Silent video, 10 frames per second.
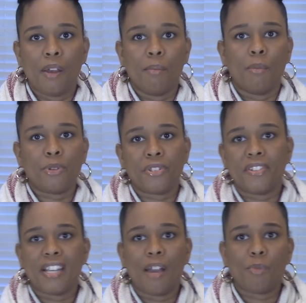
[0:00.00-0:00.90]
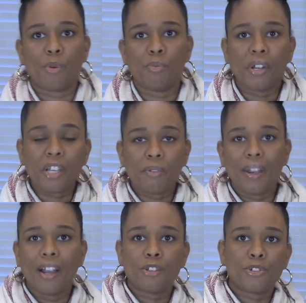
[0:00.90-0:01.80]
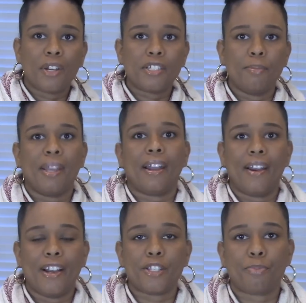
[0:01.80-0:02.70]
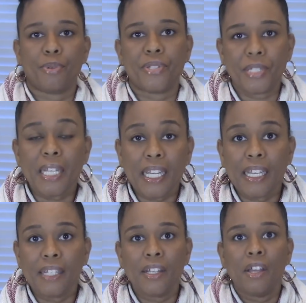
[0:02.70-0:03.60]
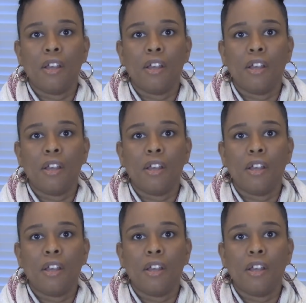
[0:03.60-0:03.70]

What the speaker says: Most of the time we're running around trying to make our house pristine